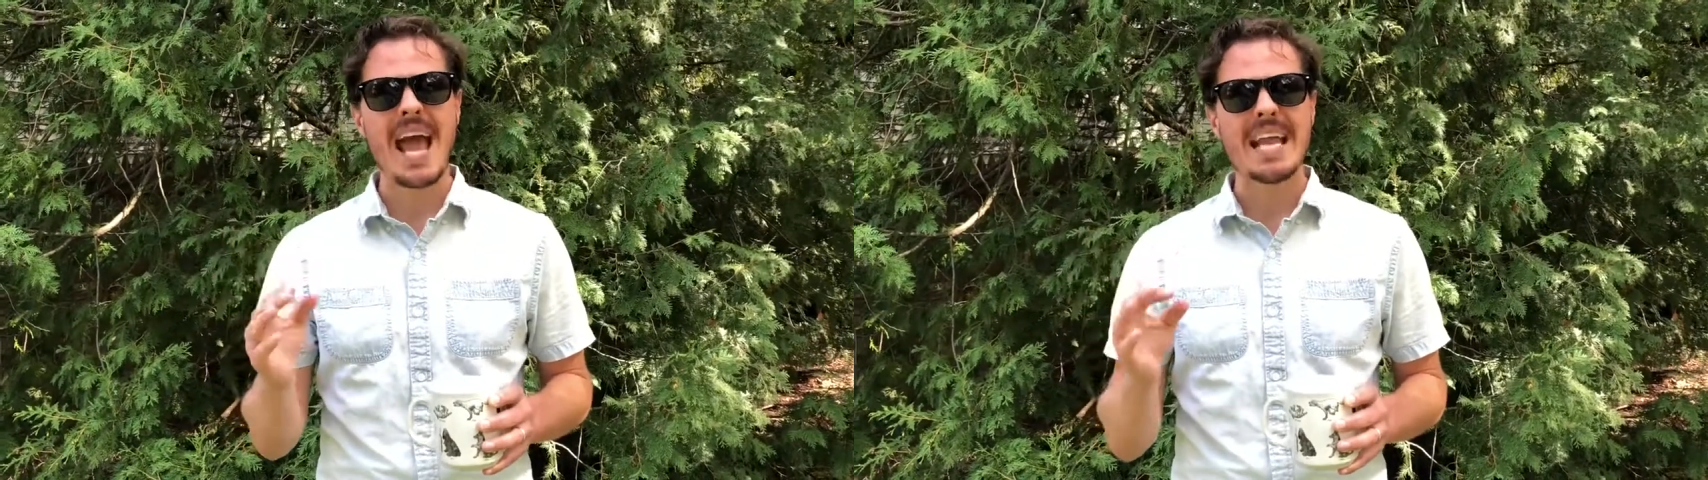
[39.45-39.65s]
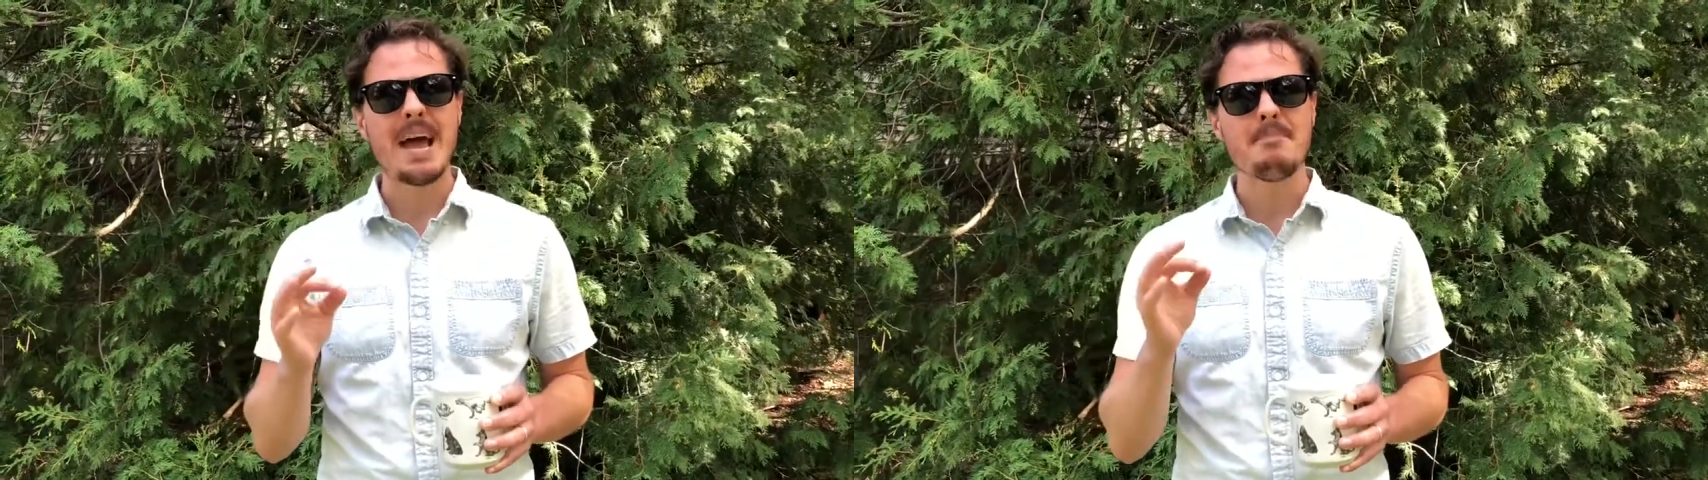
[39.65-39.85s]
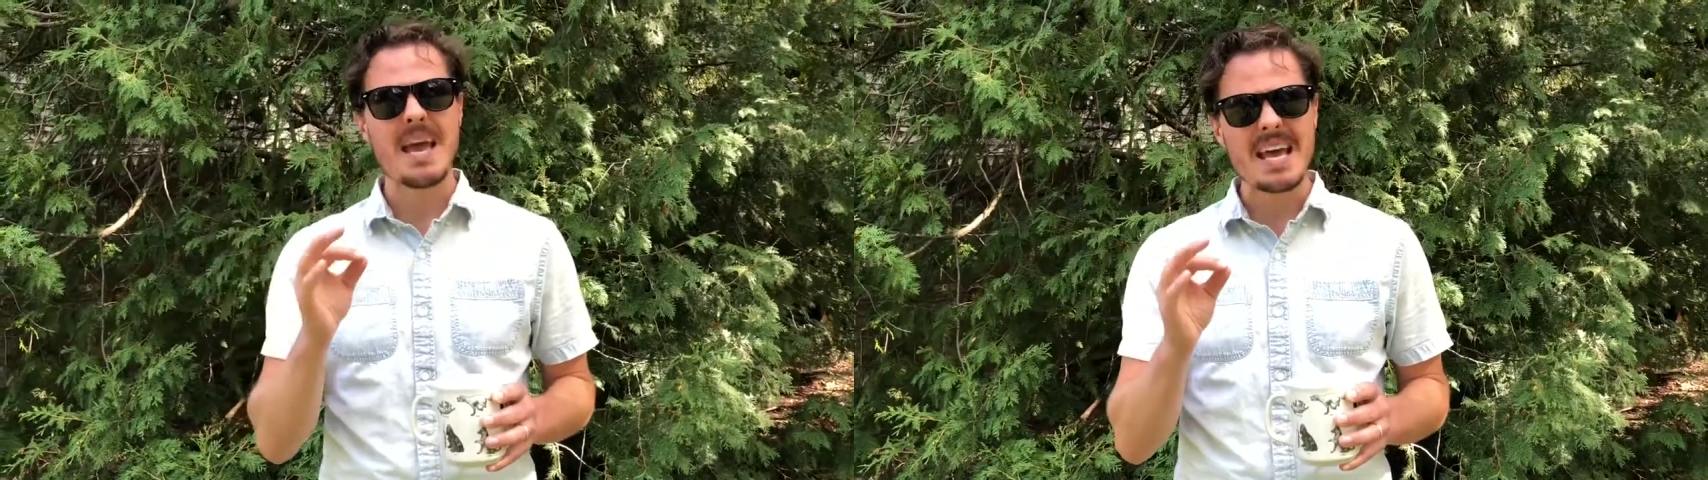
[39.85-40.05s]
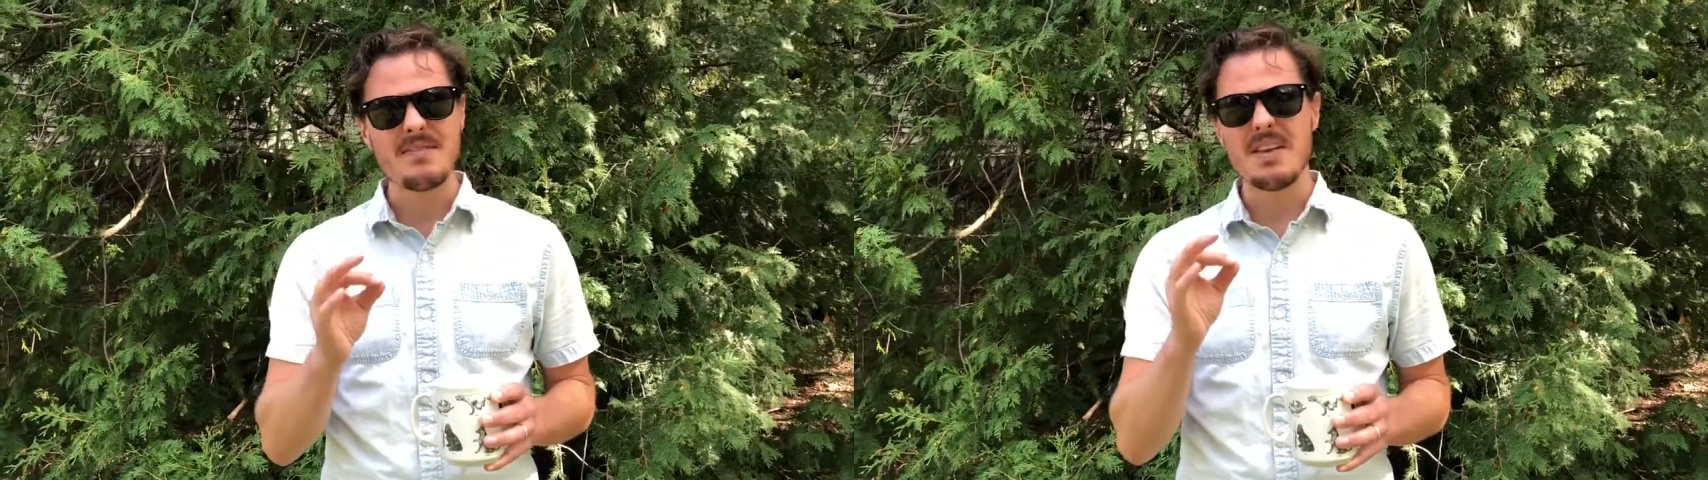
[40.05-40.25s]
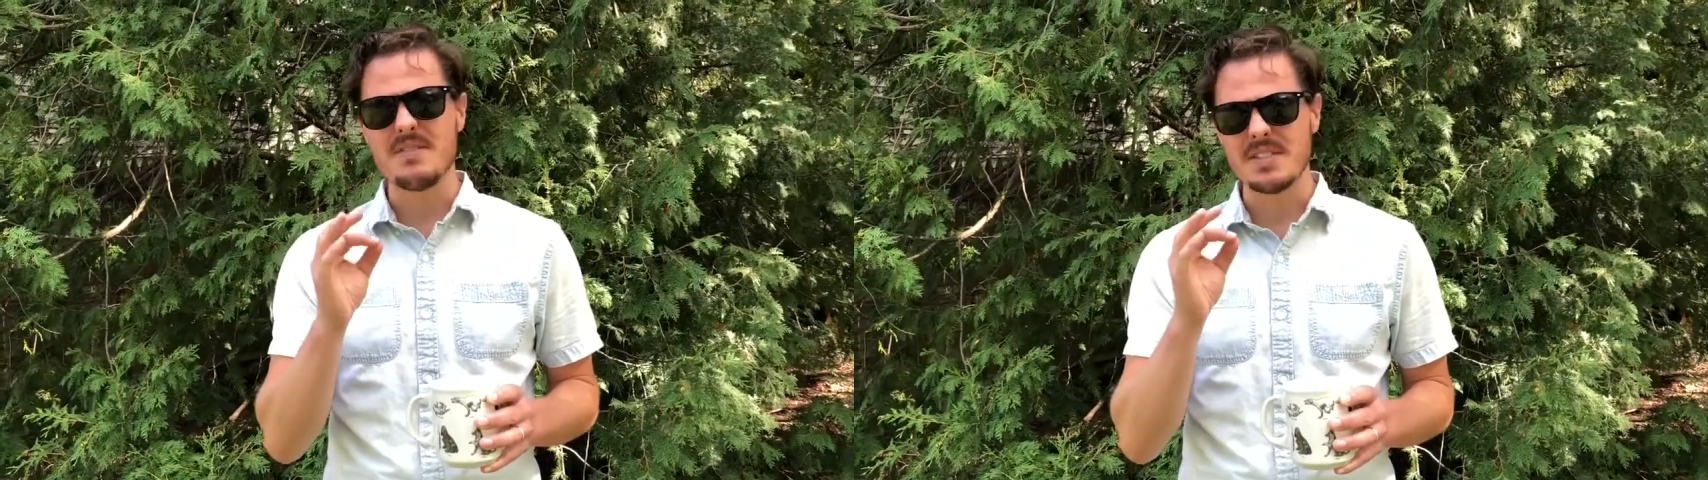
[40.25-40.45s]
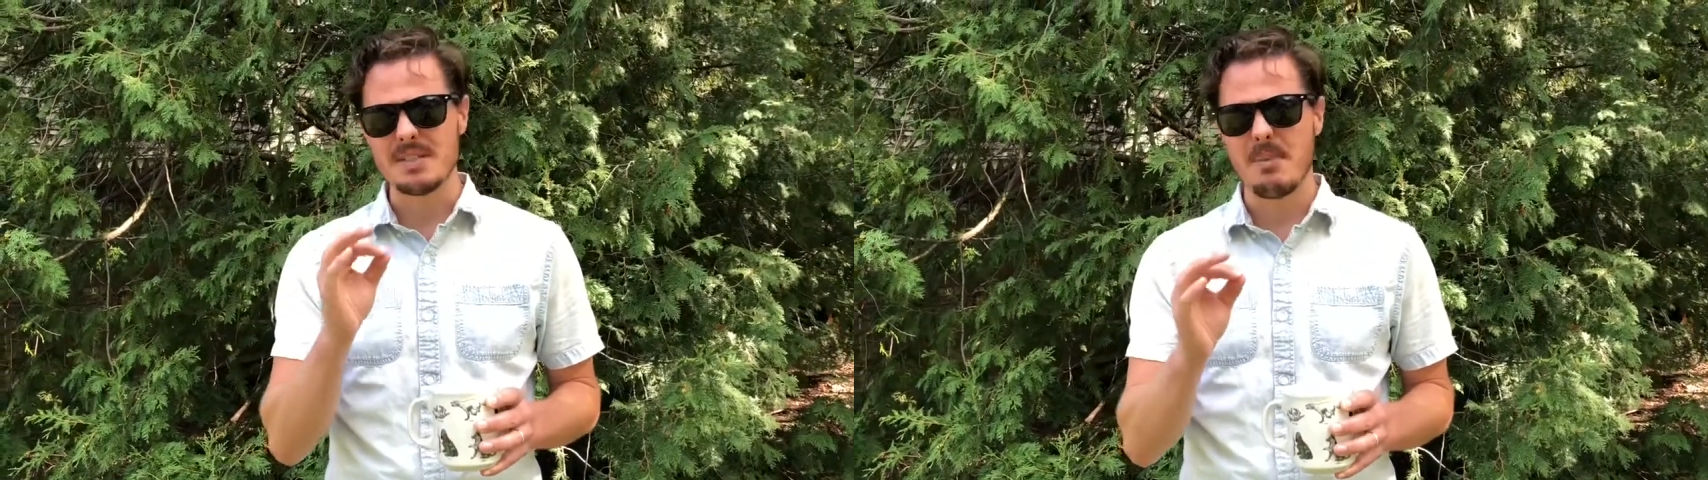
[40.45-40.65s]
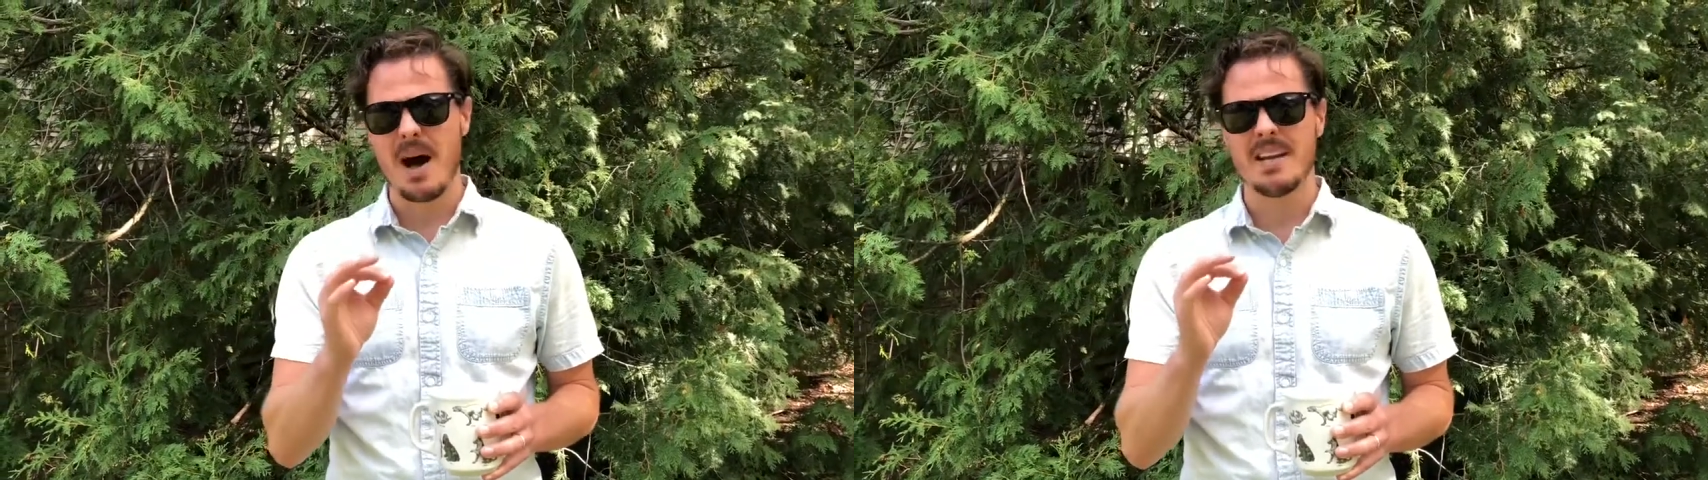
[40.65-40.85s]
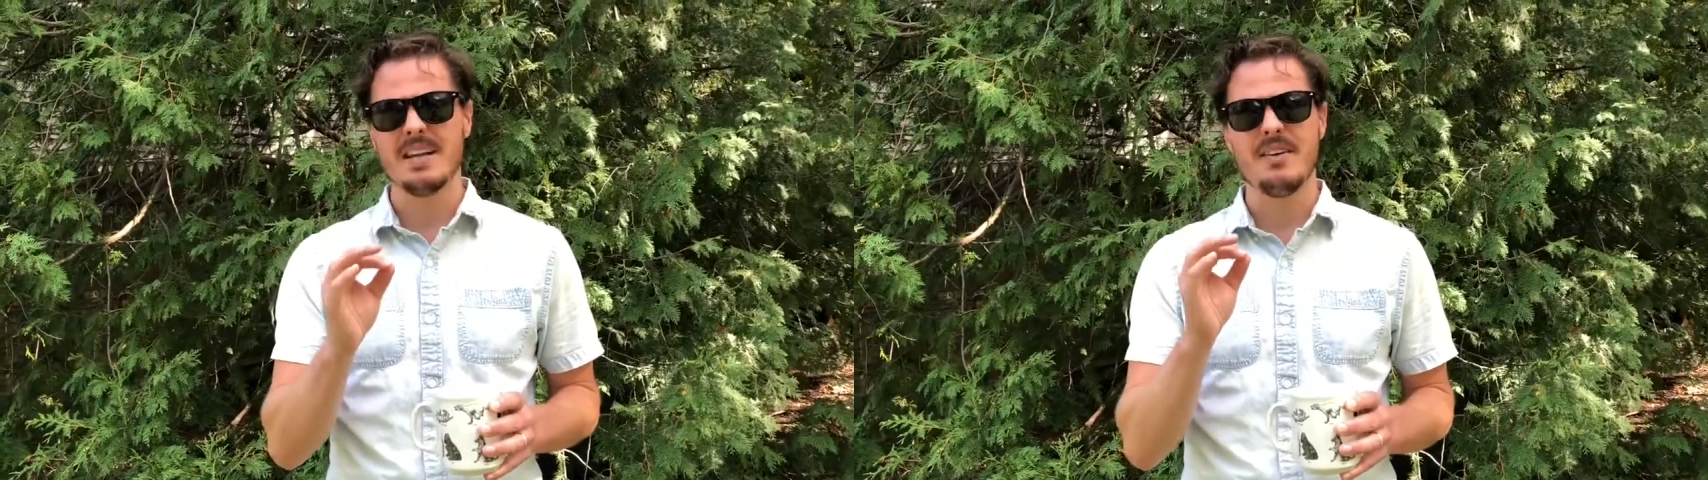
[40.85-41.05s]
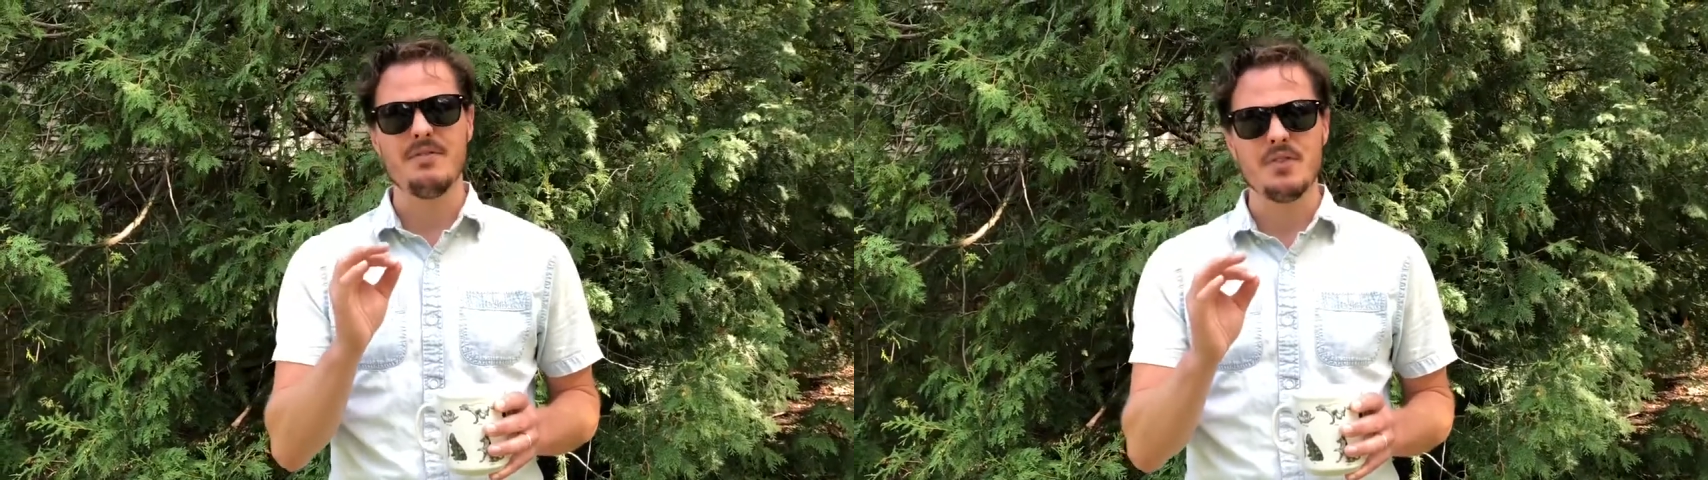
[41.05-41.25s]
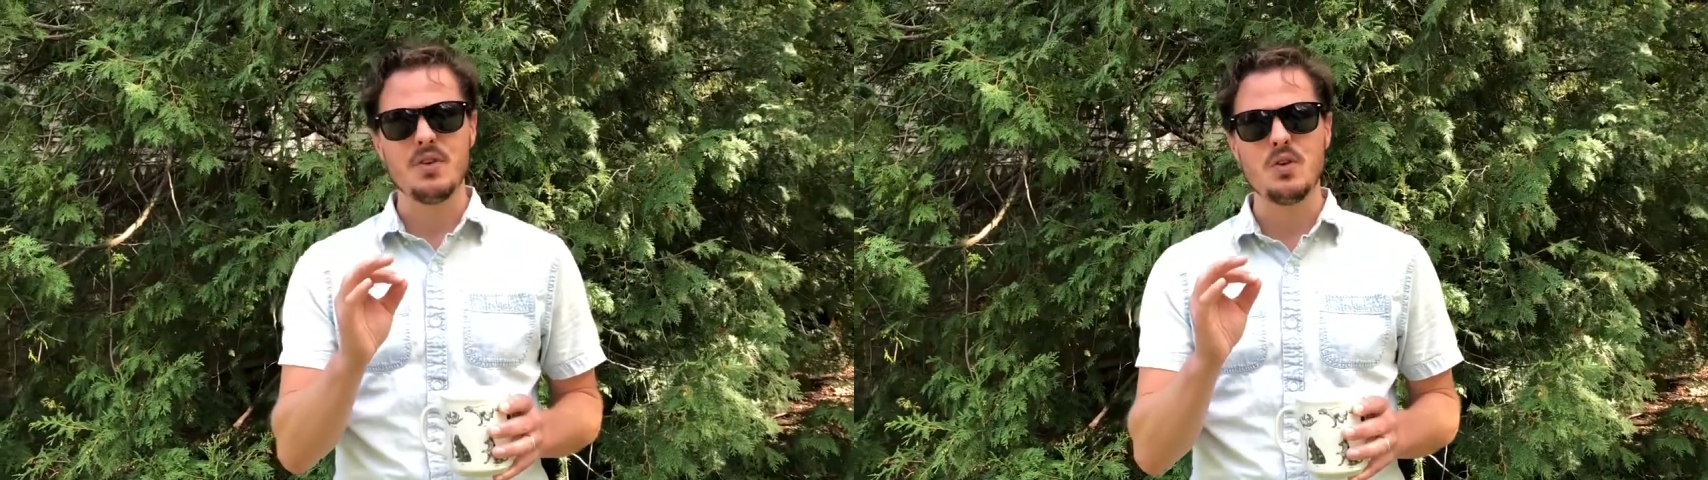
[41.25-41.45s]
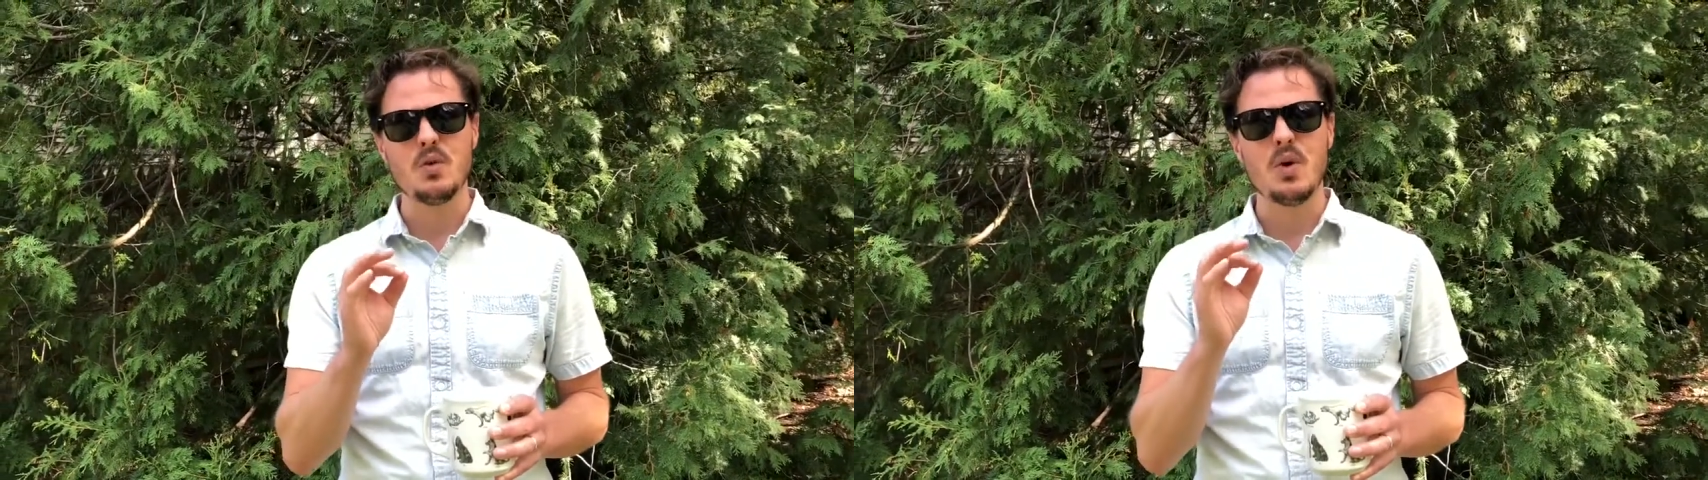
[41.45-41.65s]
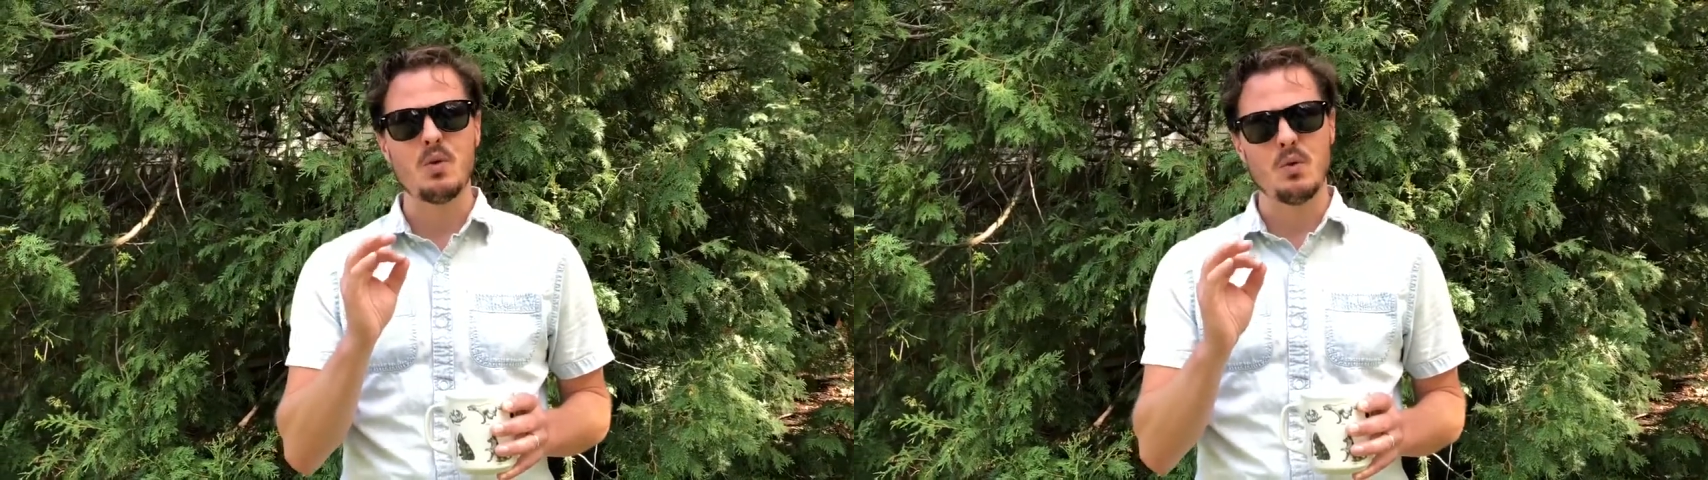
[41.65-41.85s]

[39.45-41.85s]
and I may have even spotted a few